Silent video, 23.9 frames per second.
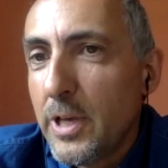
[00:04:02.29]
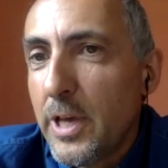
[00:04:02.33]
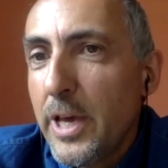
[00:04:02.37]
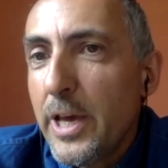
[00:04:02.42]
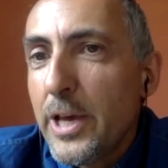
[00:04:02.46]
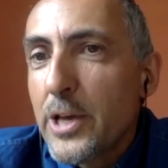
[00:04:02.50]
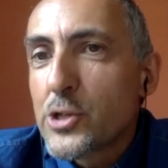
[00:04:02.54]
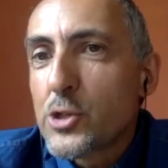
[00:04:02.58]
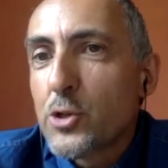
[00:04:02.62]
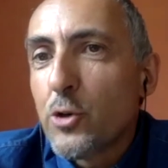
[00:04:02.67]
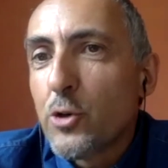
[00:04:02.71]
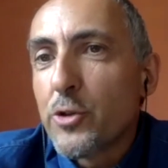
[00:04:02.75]

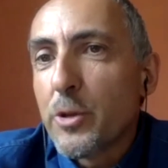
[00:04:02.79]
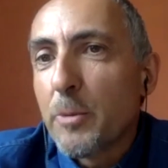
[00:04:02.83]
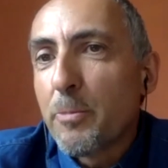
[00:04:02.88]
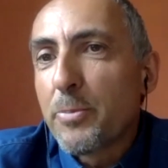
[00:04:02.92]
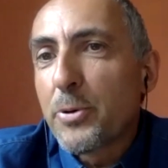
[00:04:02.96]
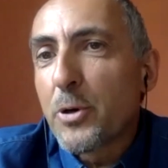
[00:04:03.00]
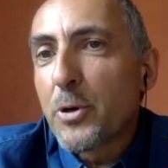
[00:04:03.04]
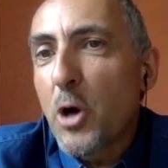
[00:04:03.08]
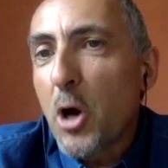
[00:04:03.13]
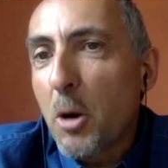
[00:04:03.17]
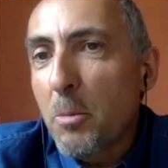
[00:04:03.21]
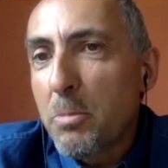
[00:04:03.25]
So the
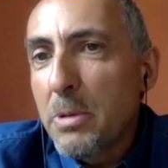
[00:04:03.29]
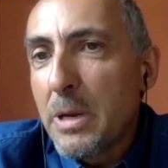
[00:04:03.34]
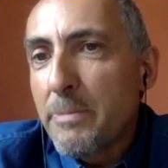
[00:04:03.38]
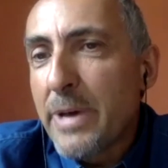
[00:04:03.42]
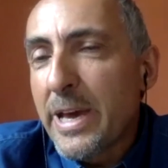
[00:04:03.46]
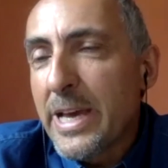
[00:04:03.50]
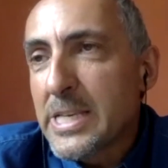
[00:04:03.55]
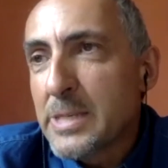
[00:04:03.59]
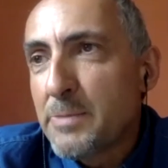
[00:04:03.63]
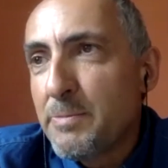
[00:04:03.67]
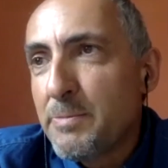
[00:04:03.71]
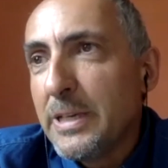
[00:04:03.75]
problem
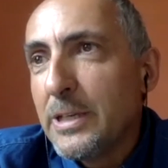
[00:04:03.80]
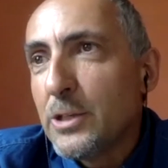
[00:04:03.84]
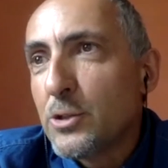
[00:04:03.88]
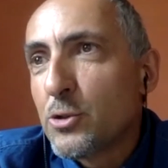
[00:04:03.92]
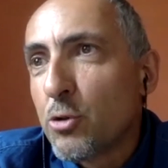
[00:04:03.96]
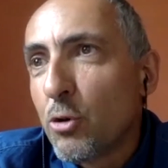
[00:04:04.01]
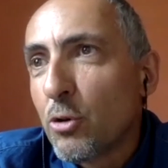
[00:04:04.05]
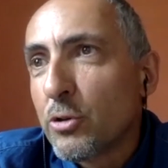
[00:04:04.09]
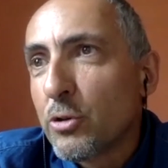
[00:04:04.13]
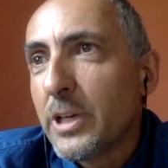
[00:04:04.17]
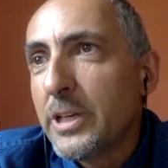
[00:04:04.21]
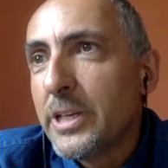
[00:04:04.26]
has been
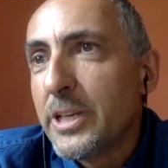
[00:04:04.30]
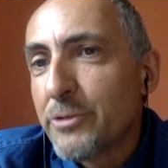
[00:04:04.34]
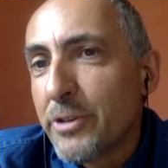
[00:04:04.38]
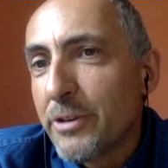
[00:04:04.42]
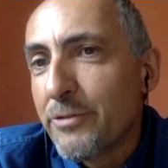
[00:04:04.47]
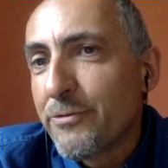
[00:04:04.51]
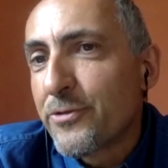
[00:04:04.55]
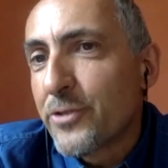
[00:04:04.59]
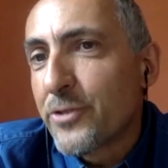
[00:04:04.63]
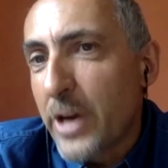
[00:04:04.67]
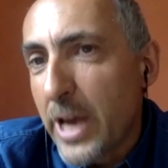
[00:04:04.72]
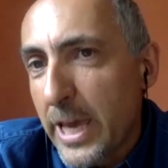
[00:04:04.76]
totally
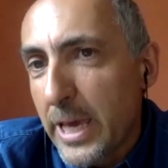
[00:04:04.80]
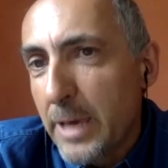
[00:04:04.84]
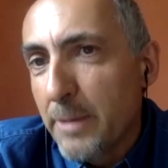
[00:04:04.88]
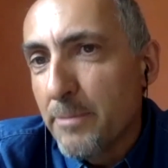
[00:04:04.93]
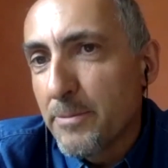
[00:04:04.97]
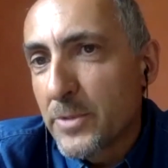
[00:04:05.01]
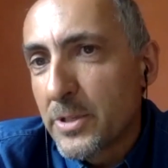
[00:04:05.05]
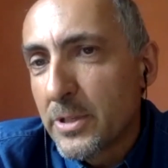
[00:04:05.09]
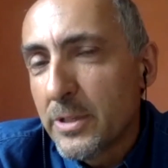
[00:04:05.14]
reframed,